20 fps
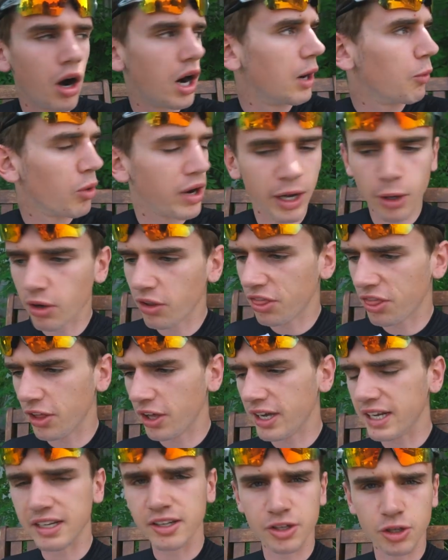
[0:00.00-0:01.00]
Alright, 1 hour
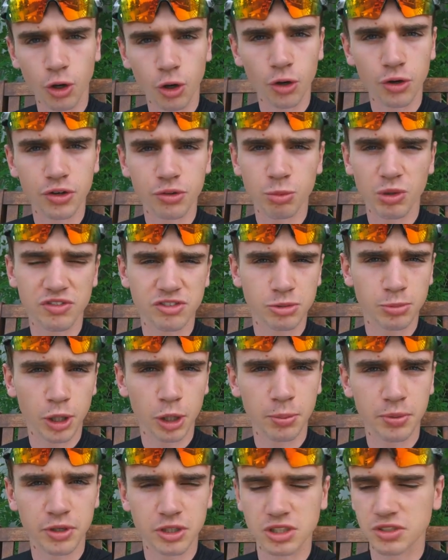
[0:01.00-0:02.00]
30 done with some
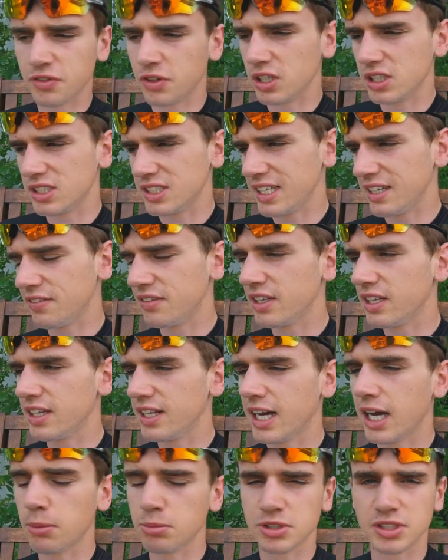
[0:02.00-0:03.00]
openers for this evening.
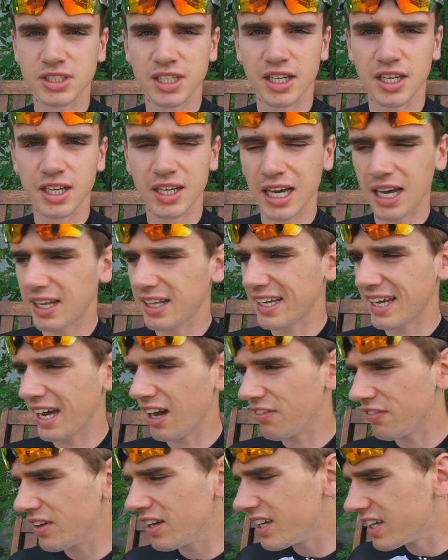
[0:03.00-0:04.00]
Now I'm just at the
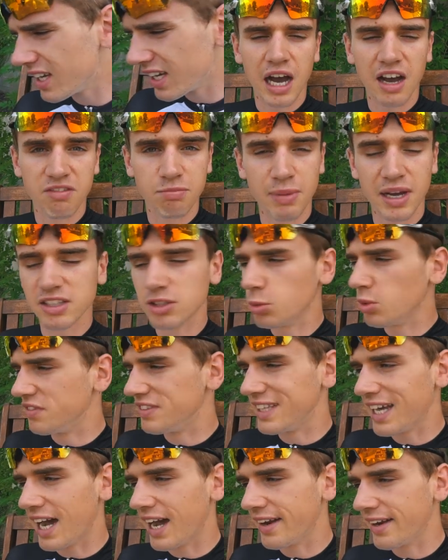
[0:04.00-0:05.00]
cafe. I've met up
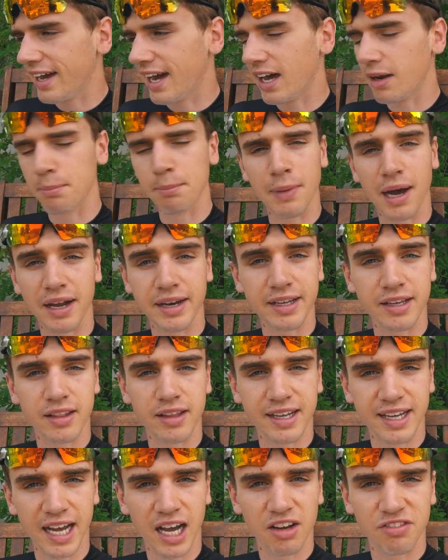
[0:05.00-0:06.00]
with Dan and Maddie at
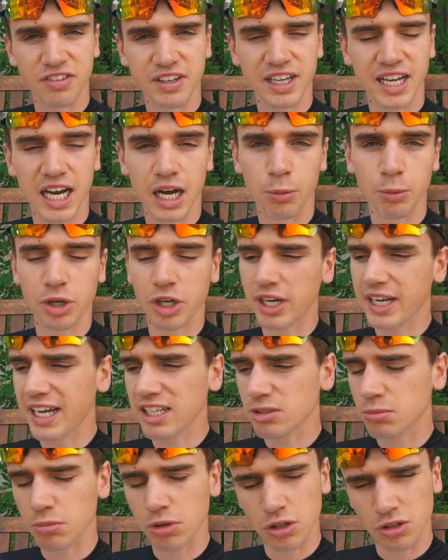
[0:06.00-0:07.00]
the cafe now, and we're going to
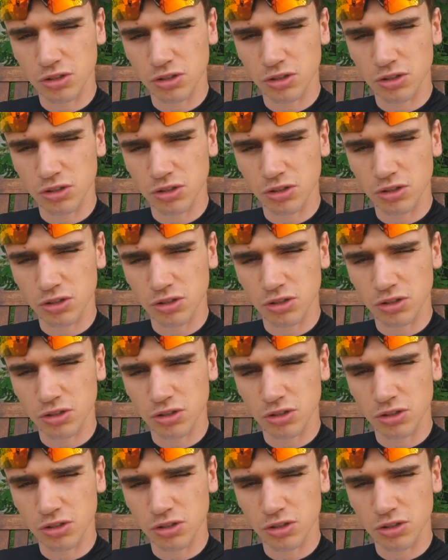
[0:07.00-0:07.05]
get some